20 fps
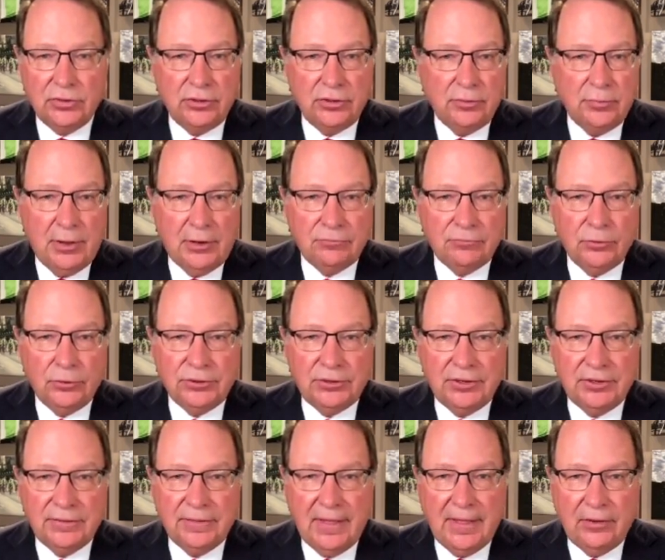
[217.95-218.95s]
There are about
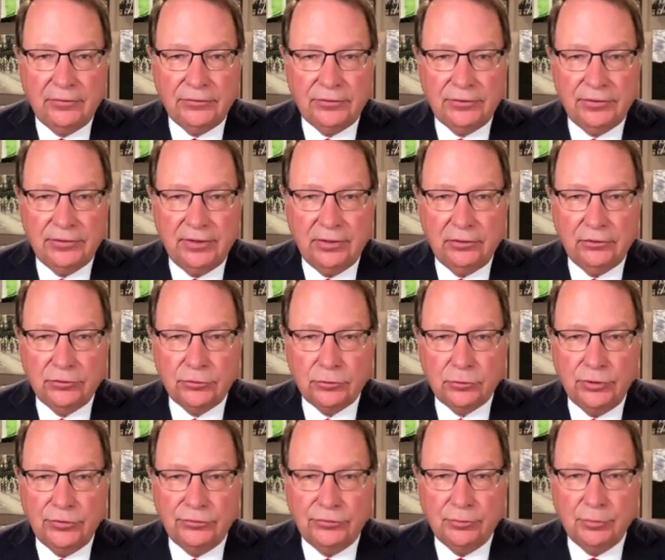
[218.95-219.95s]
14,000 dealers
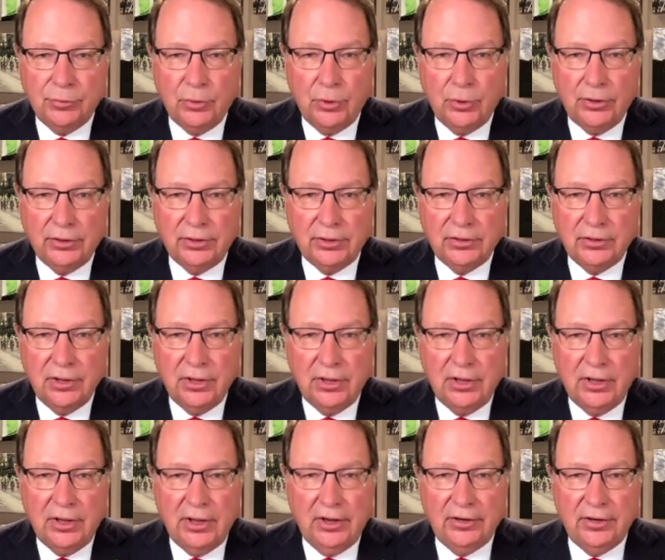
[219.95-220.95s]
we support and,
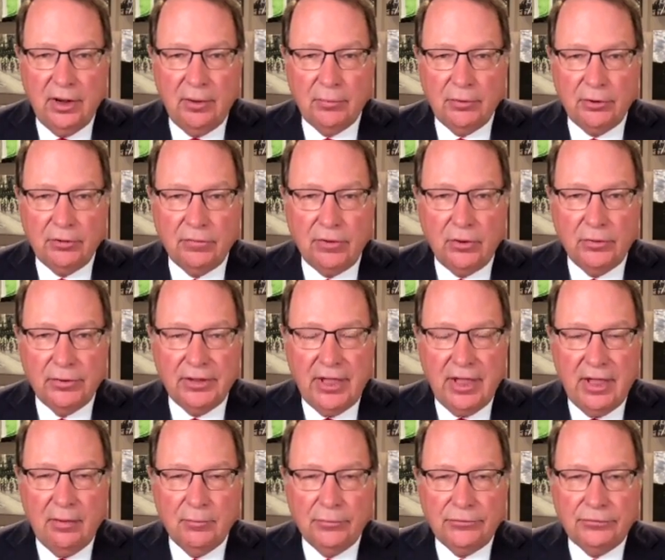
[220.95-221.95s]
and a number of OEMs.